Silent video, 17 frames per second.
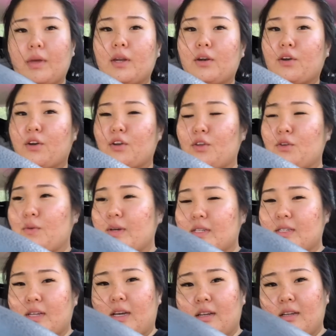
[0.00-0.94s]
Maiden, are you
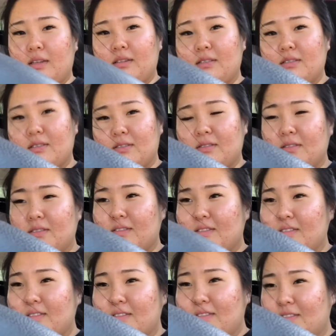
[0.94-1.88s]
excited?
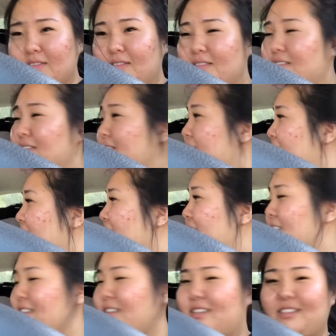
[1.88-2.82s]
I'm excited for
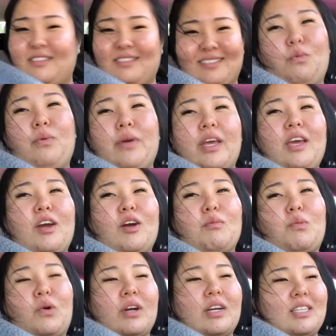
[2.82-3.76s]
steak. We are
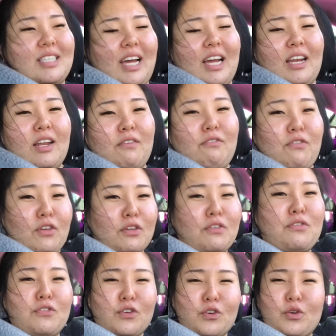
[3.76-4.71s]
more excited for the
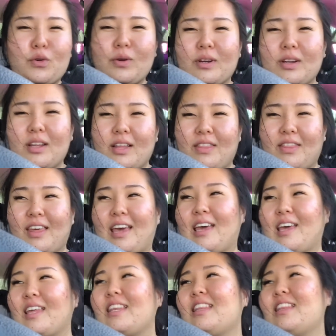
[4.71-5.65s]
food
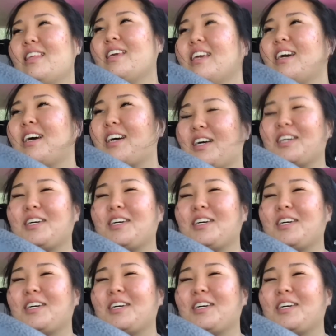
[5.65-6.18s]
than the